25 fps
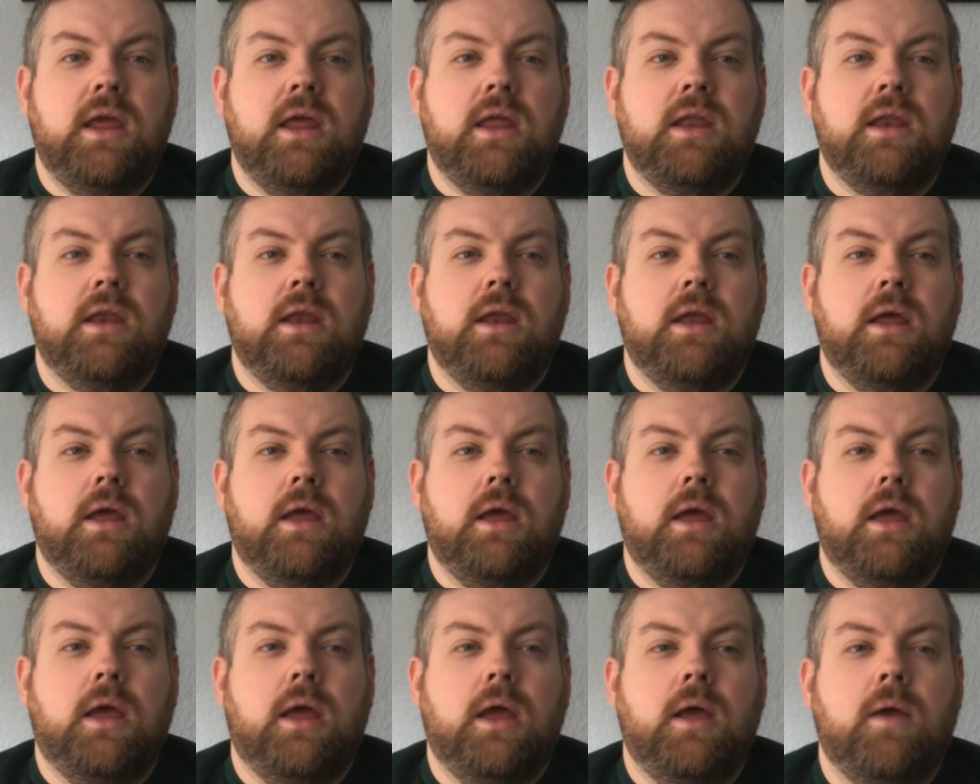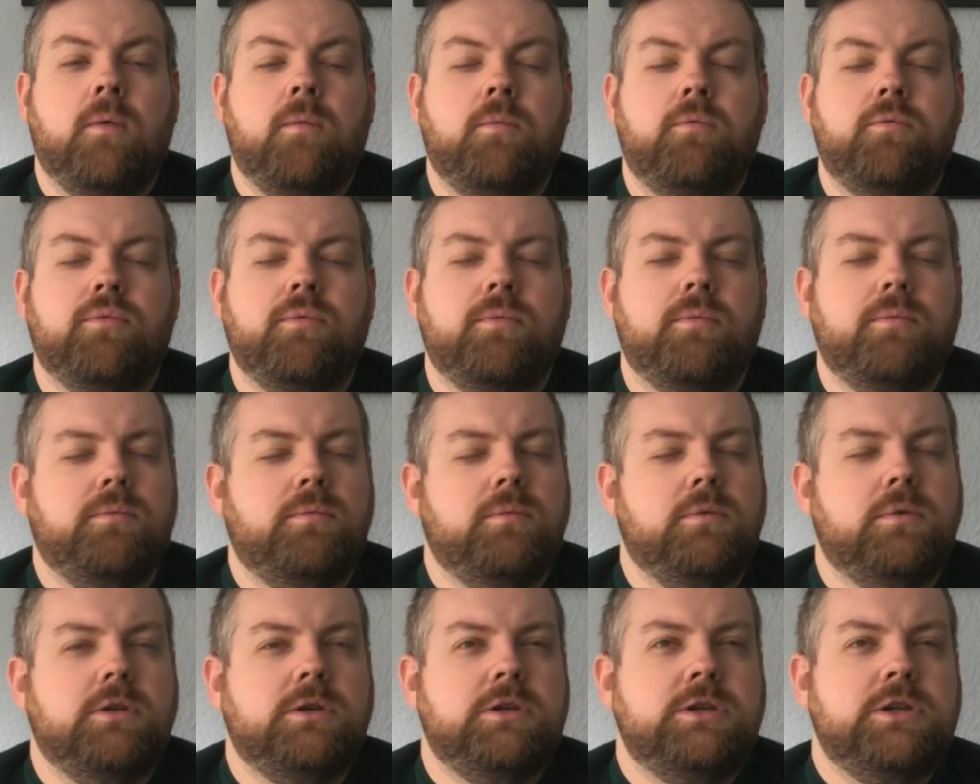and I
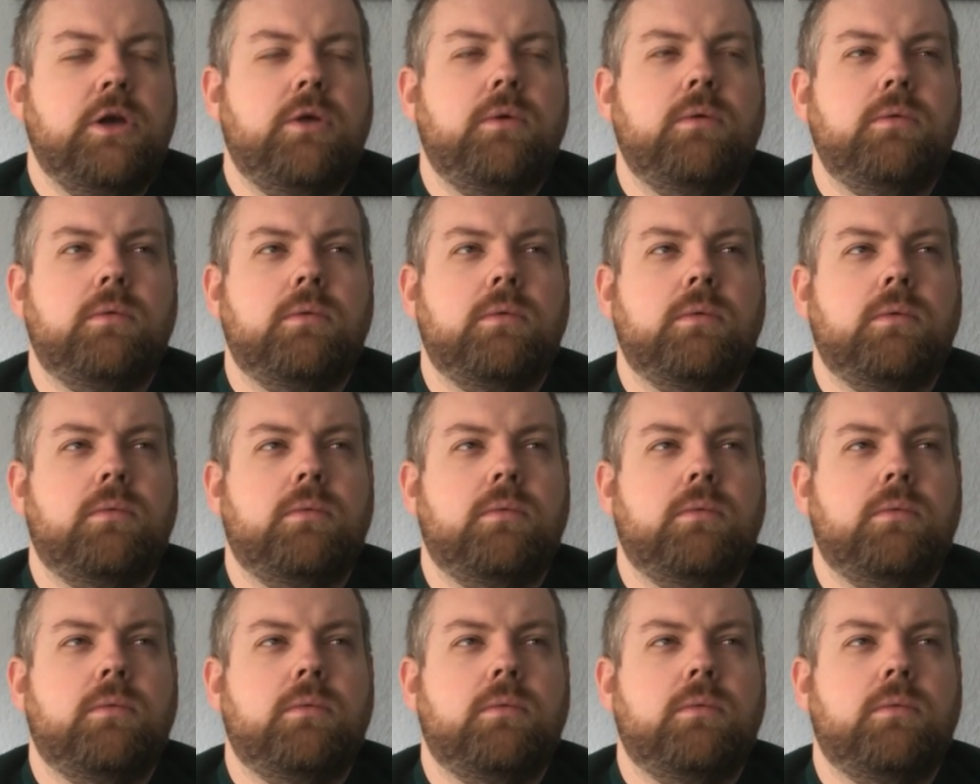don't,